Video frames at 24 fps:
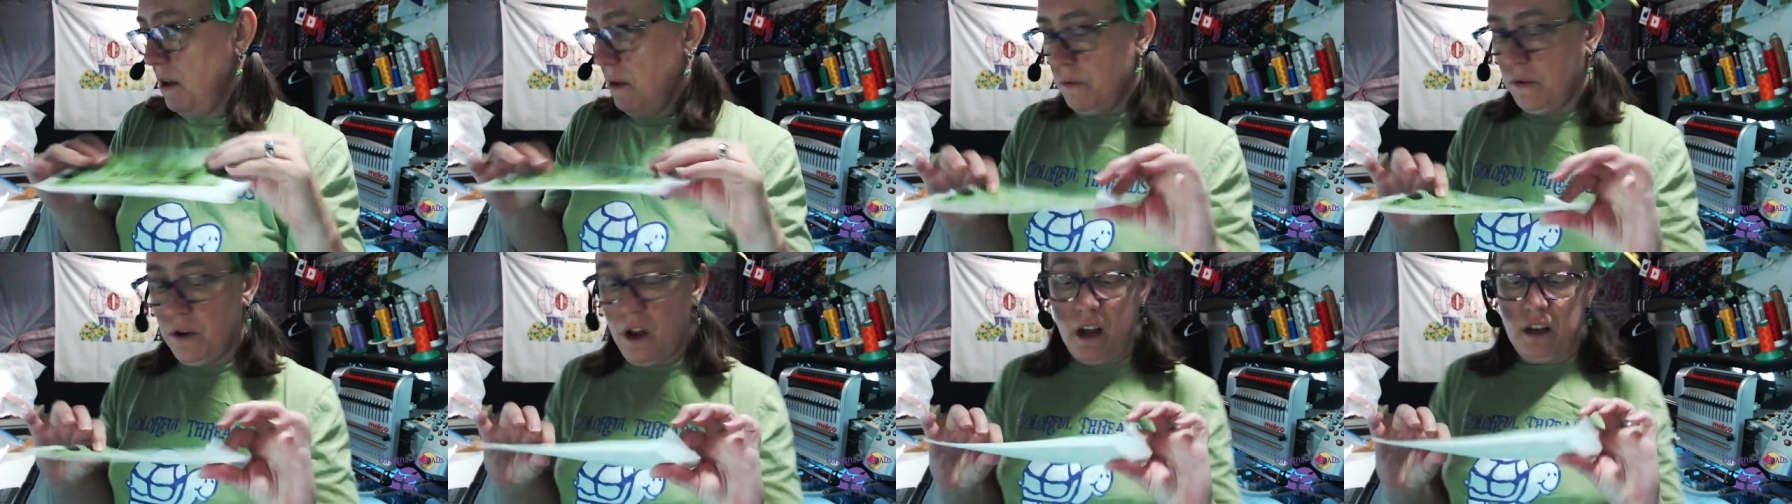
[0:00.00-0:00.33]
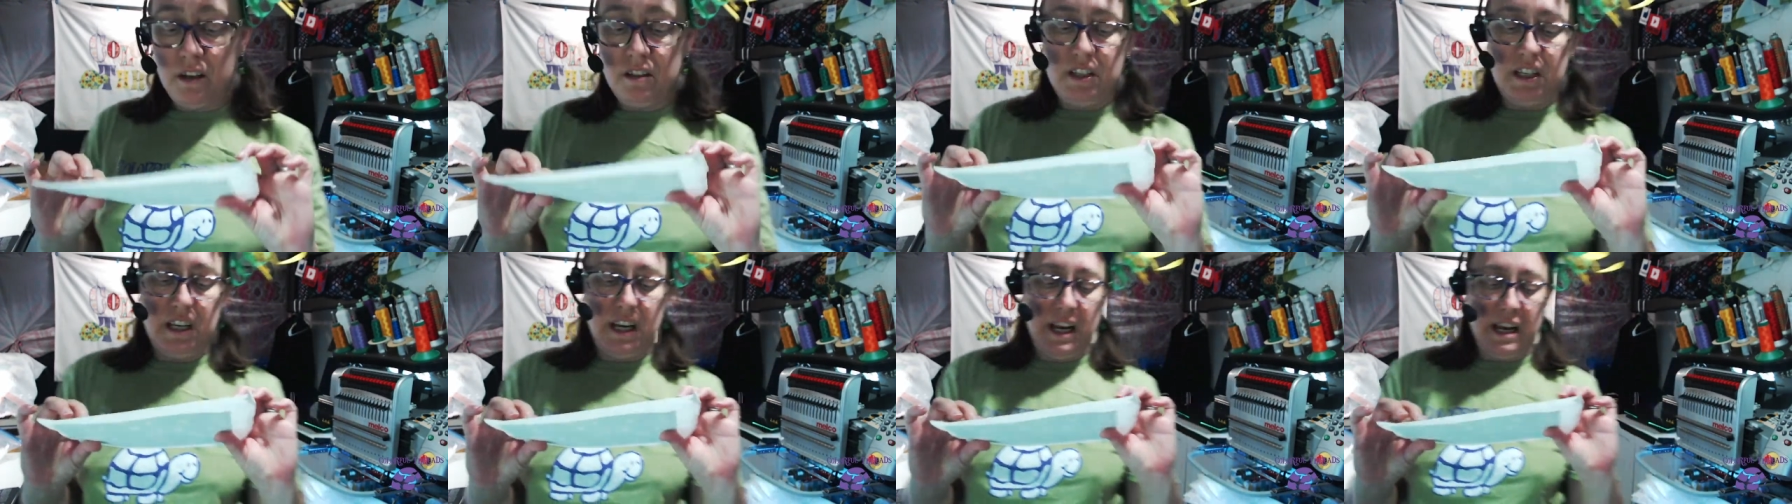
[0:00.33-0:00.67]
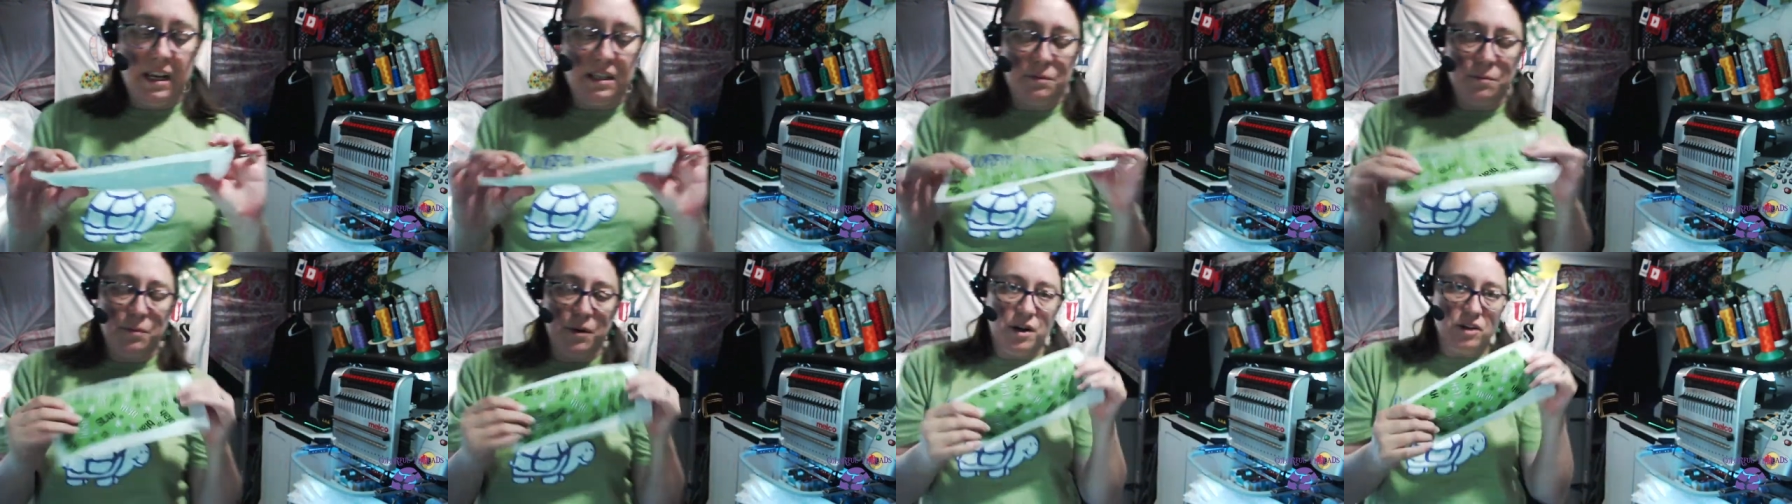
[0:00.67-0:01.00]
Not in
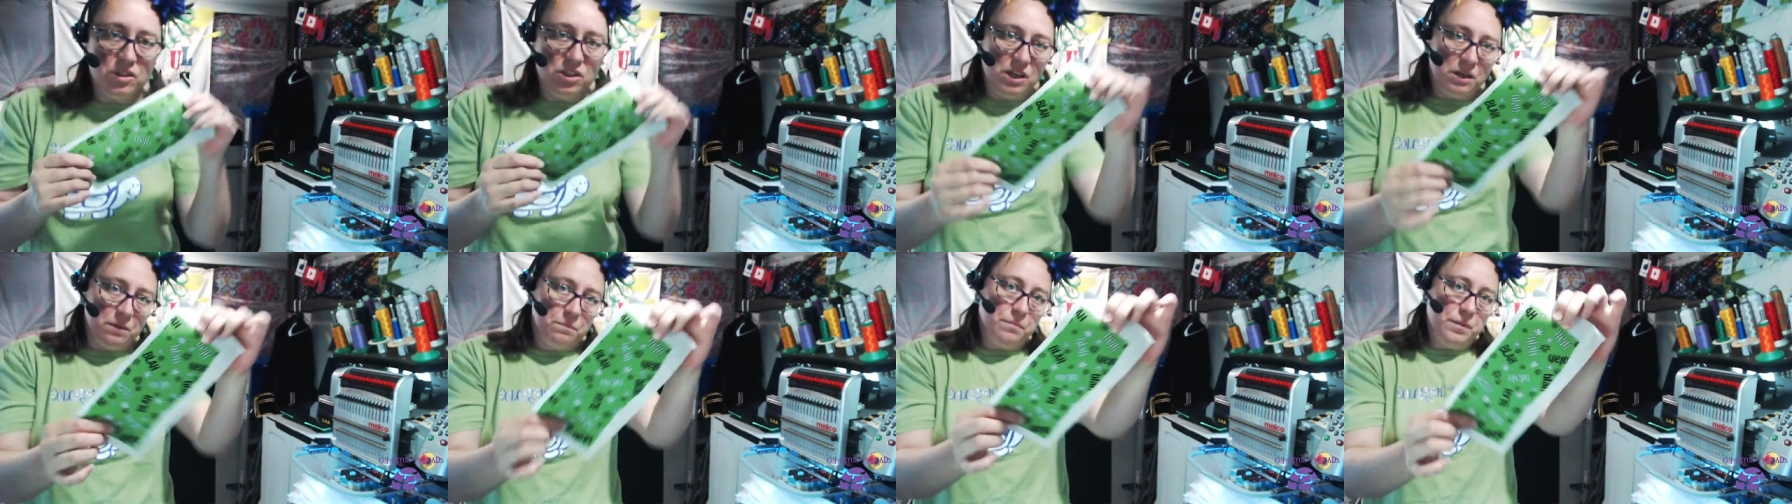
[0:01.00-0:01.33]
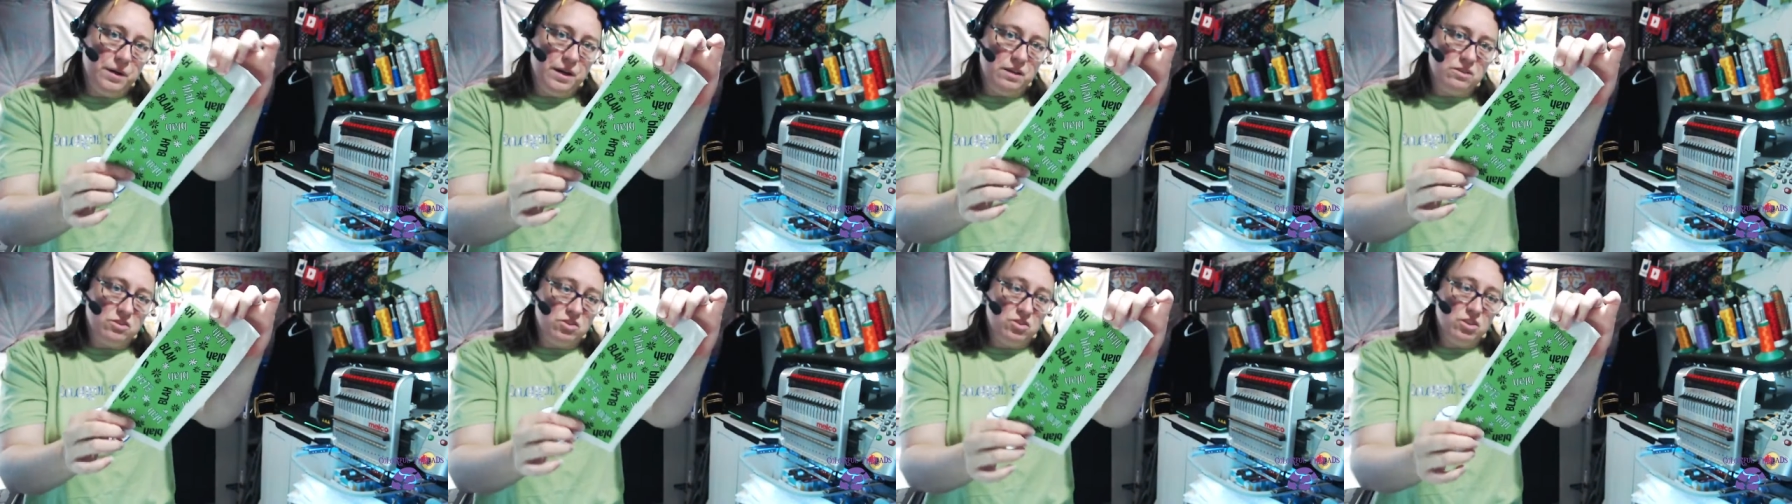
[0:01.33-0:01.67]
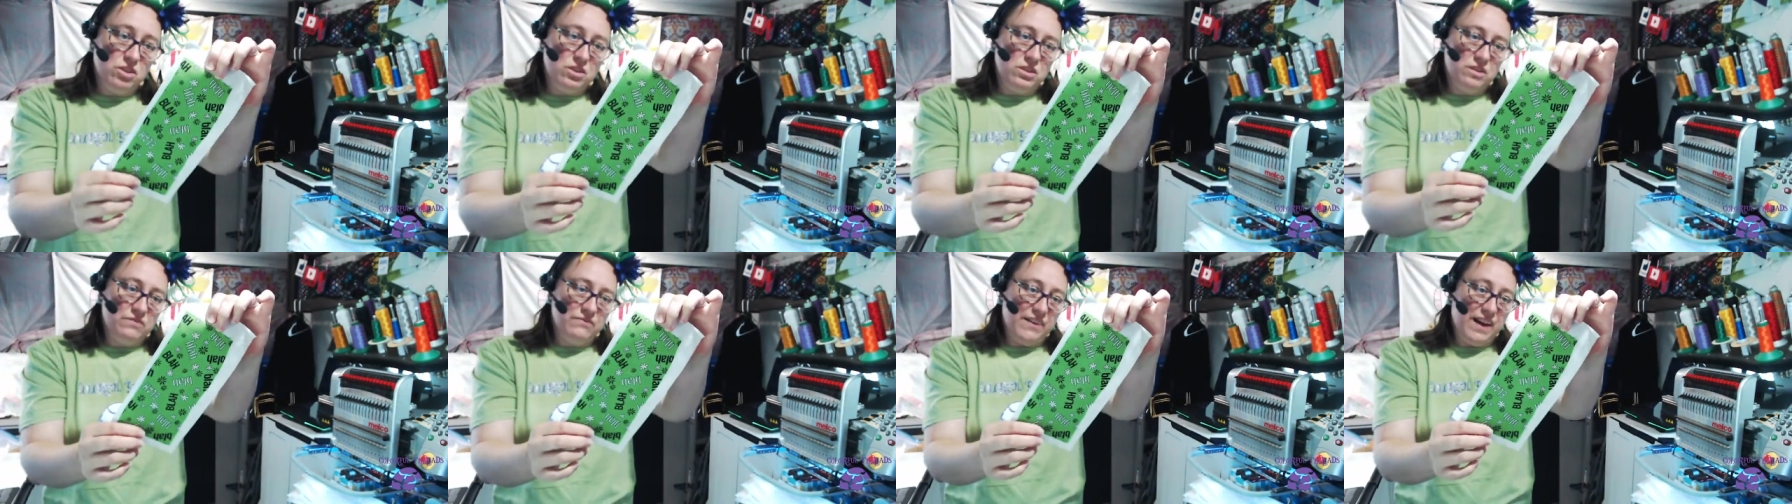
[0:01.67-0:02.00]
today's project, but it's just